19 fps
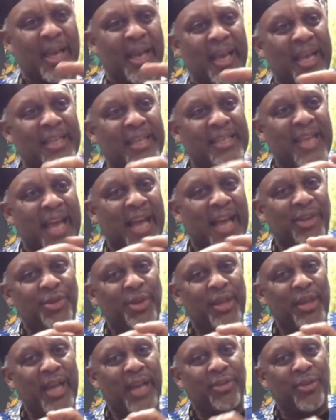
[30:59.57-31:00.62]
it's
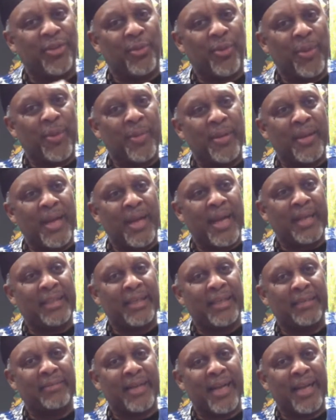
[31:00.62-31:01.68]
actually got the women
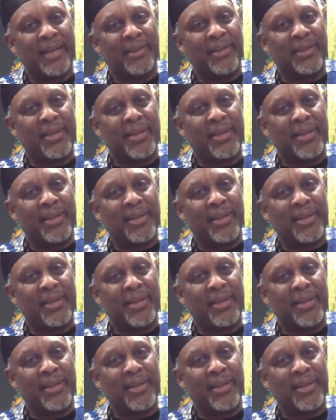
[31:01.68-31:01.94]
acting like